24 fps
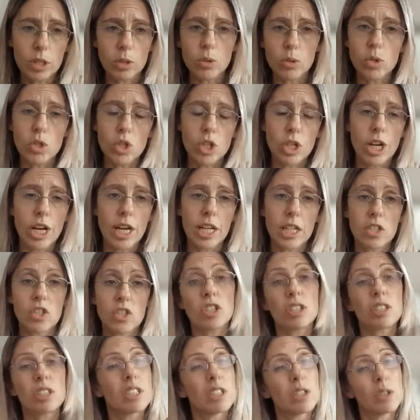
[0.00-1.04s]
You
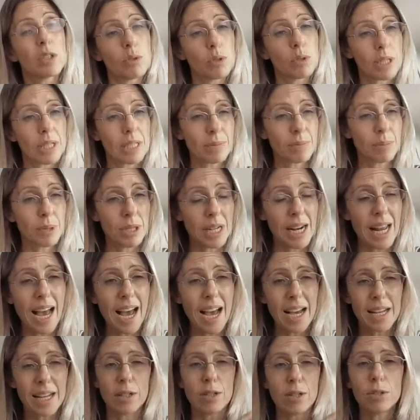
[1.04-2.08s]
change it, you get
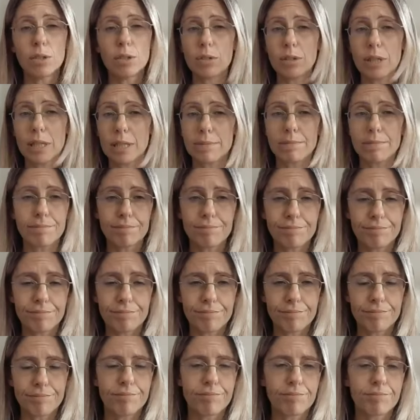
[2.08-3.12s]
penalized, you get
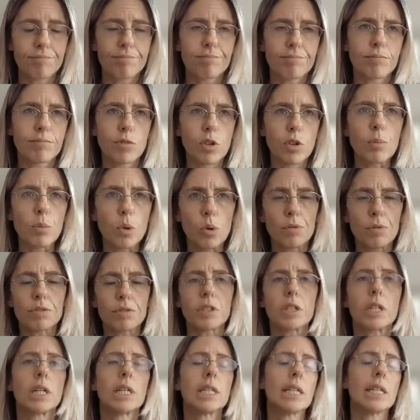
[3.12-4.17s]

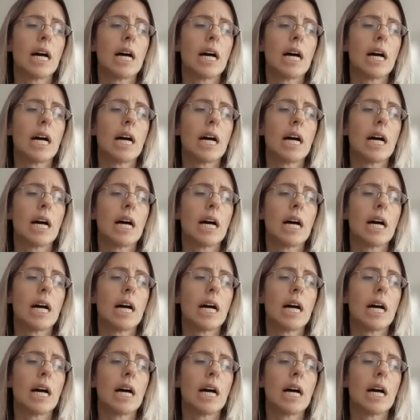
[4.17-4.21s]
removed.